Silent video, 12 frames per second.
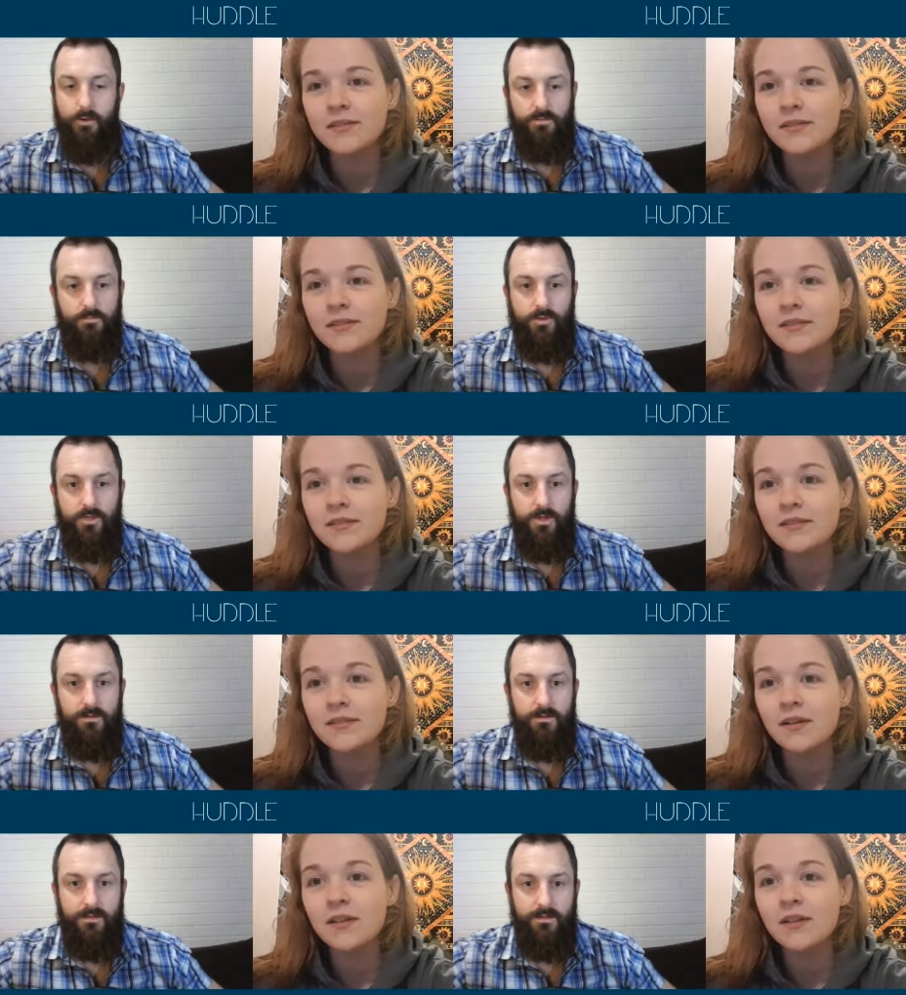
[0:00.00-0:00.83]
Speaker 1: put as much
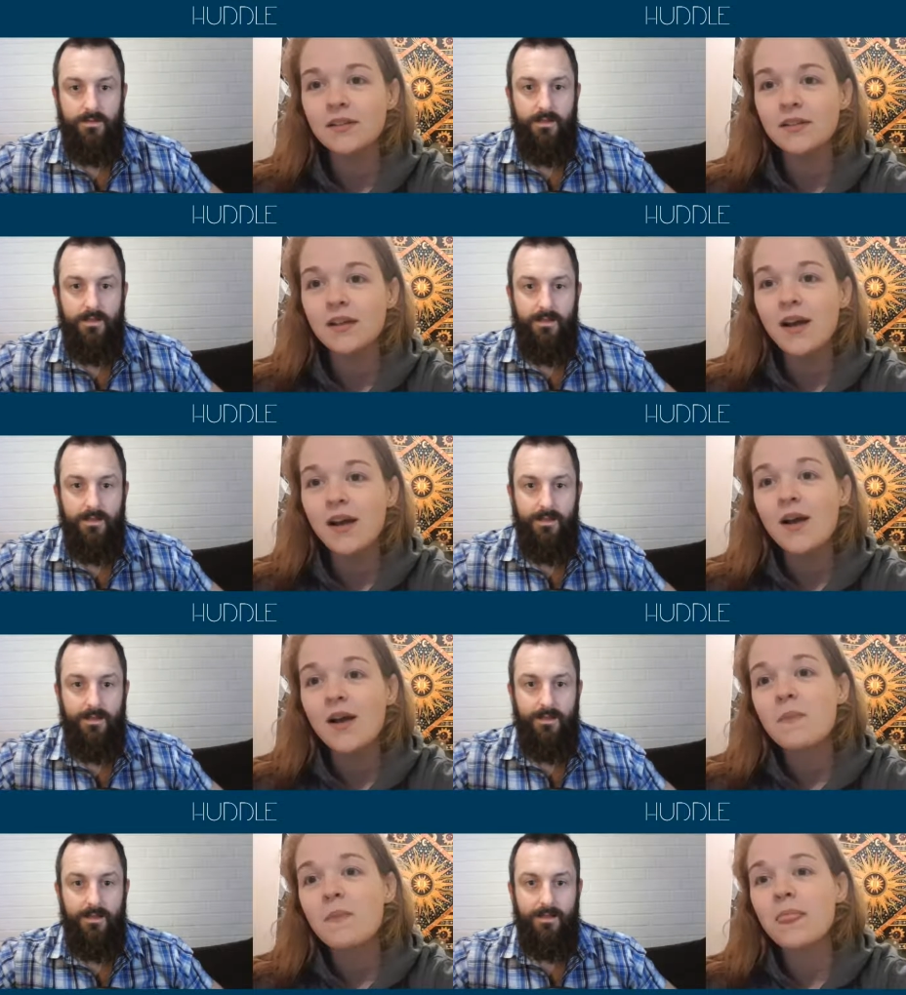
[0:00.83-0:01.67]
on.
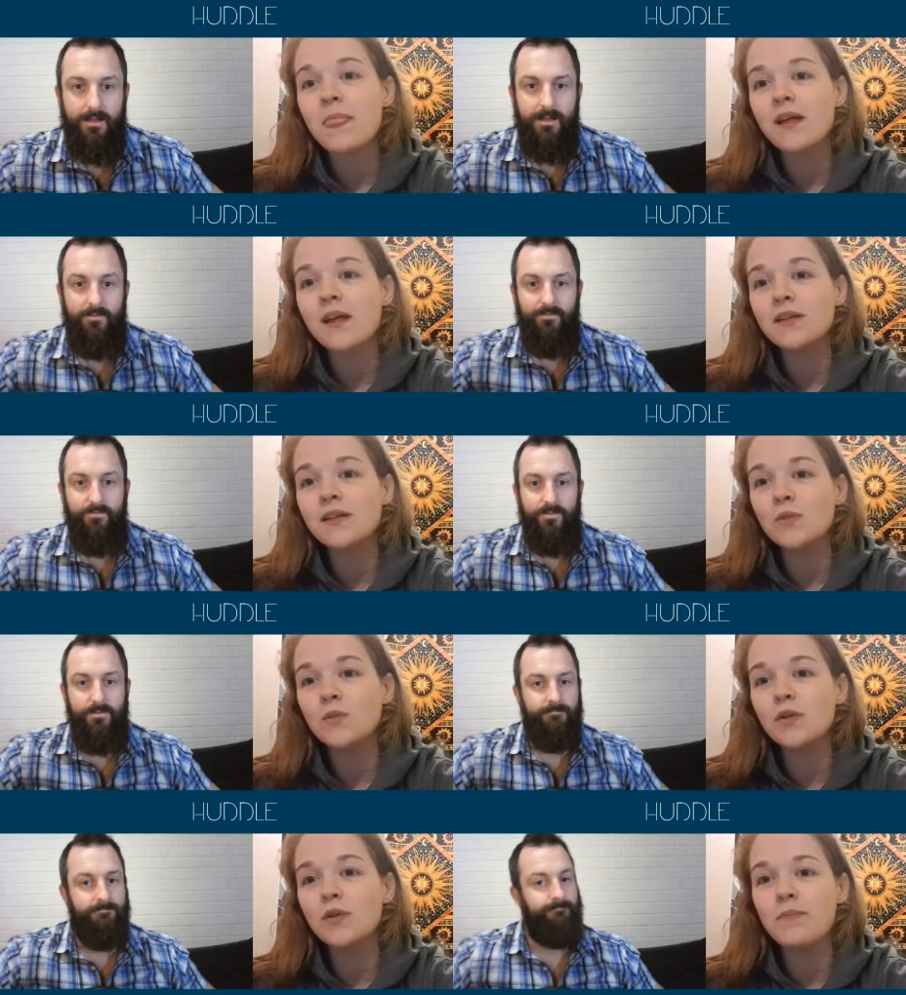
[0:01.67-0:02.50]
Speaker 2: Well,
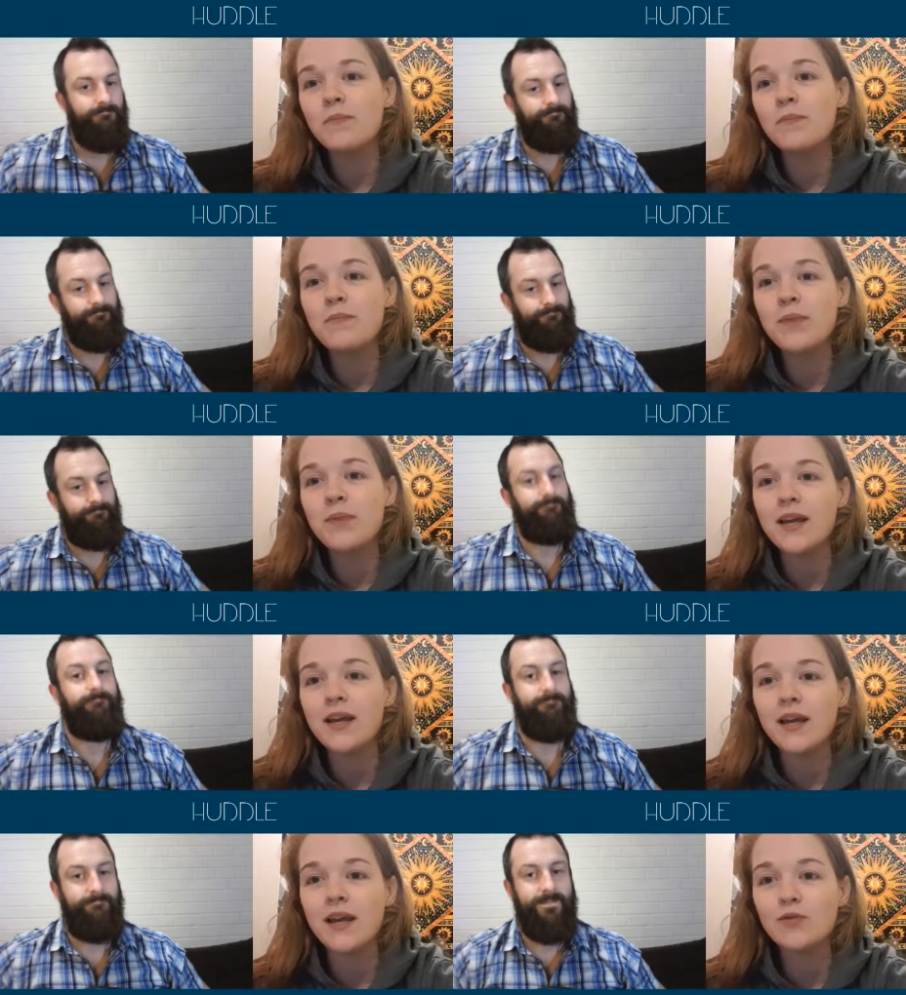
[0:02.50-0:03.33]
BKK
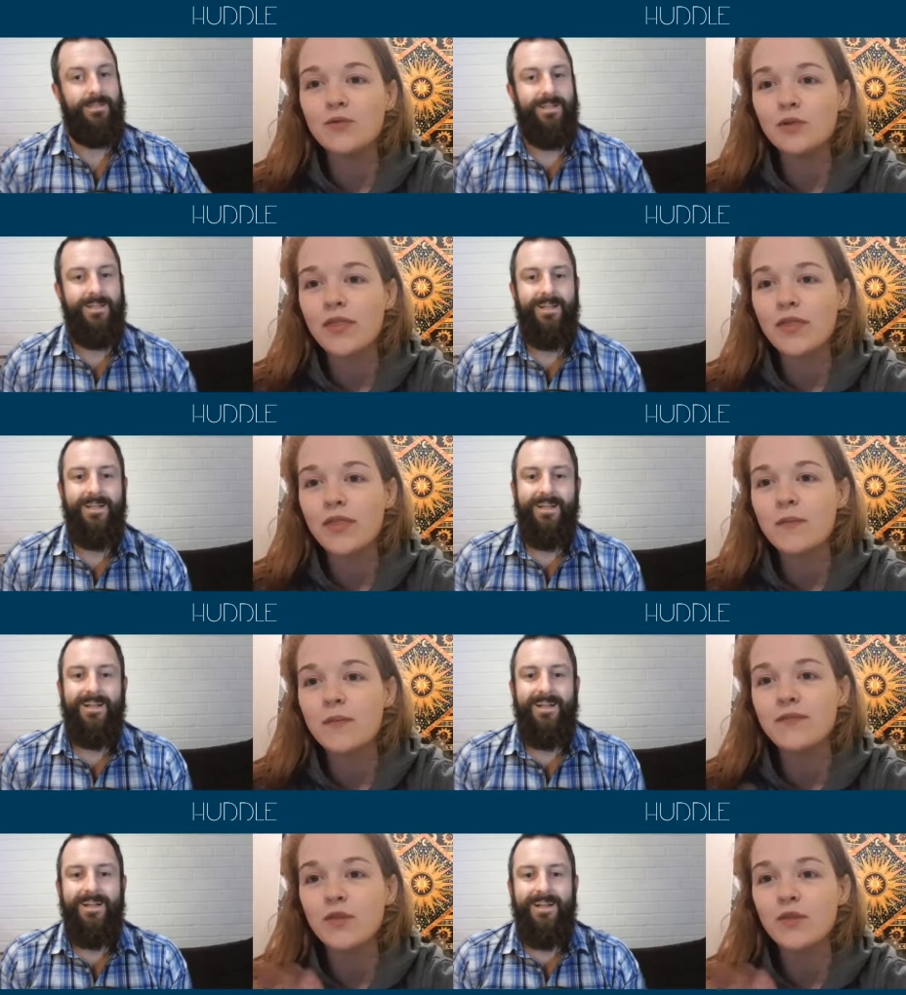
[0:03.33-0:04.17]
will, if you
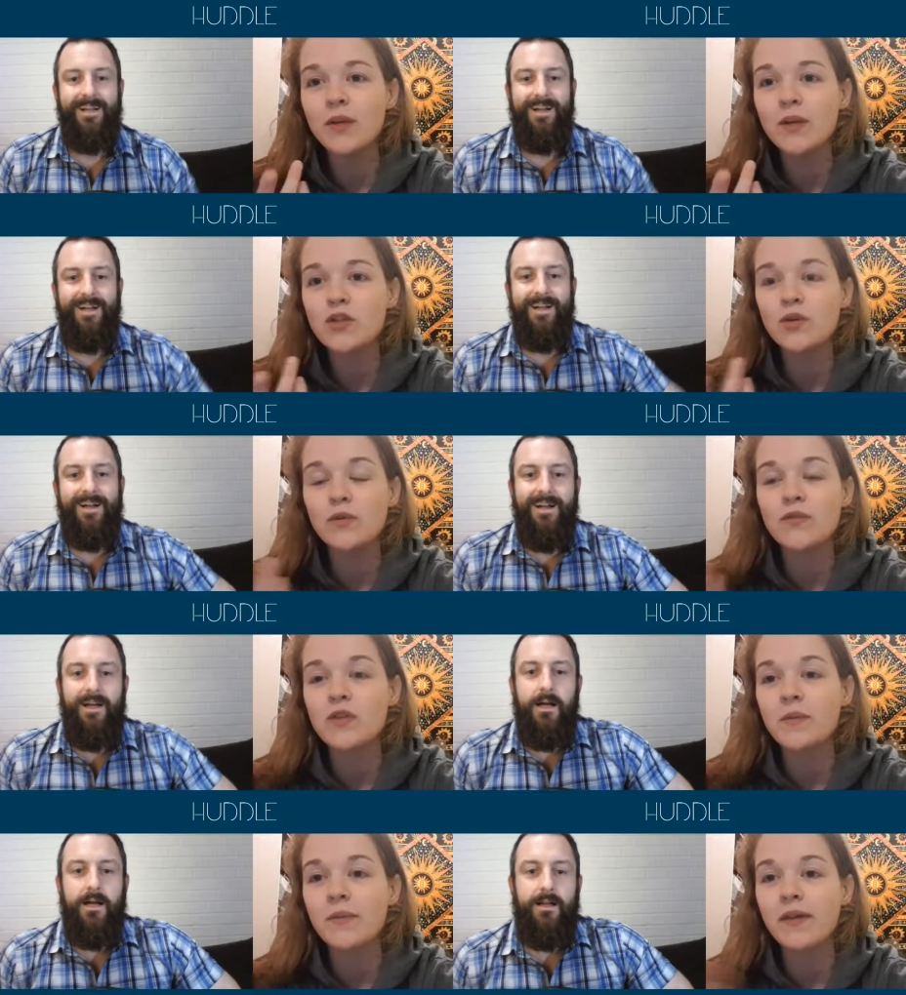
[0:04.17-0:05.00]
eat two of something,
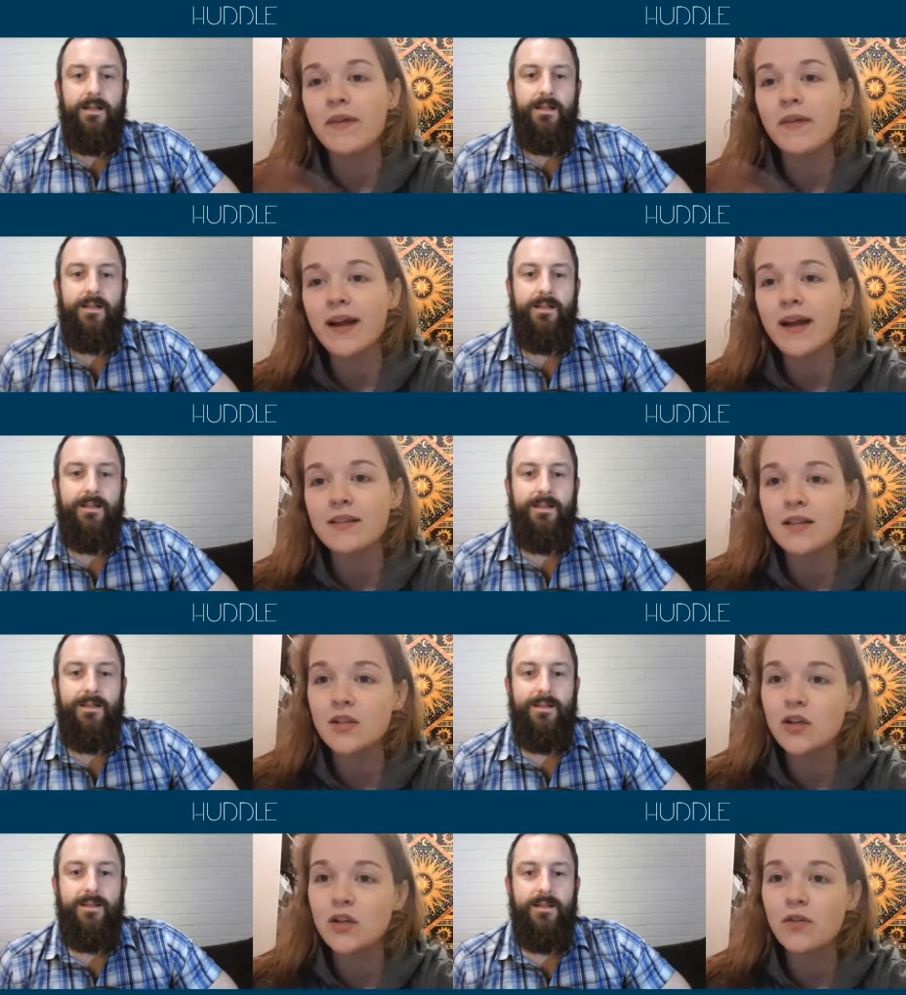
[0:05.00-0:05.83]
they cancel each other
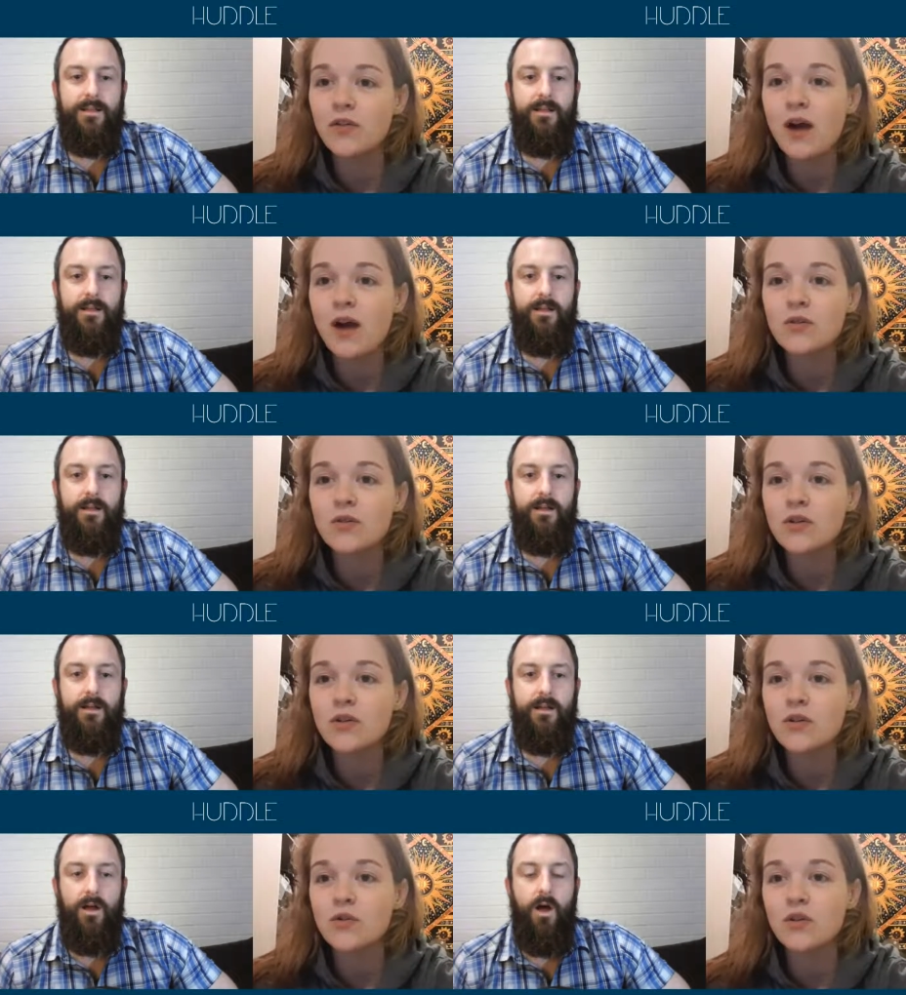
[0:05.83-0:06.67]
out. So as long
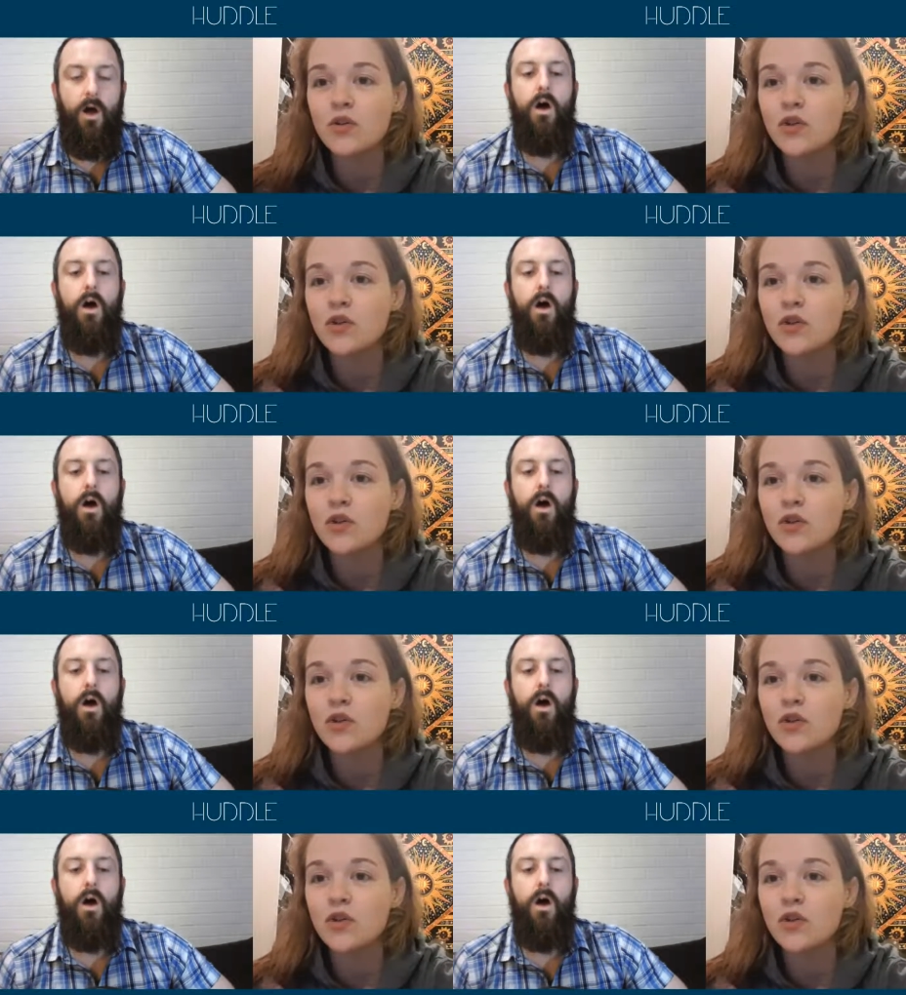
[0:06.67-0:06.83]
as you have